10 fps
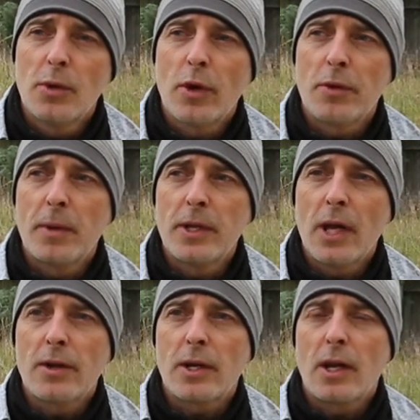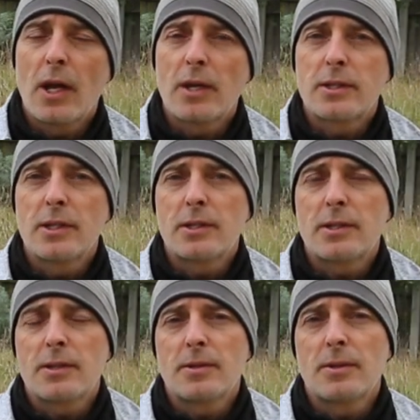one of my yoga
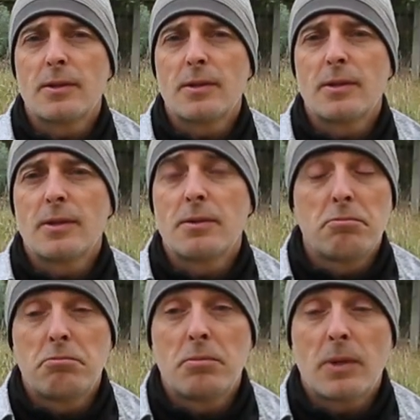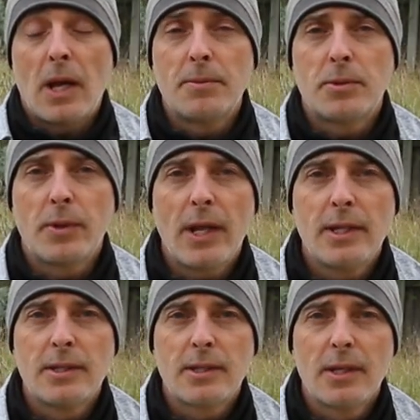classes came to an
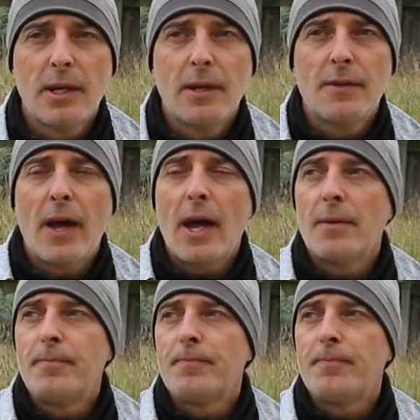end. That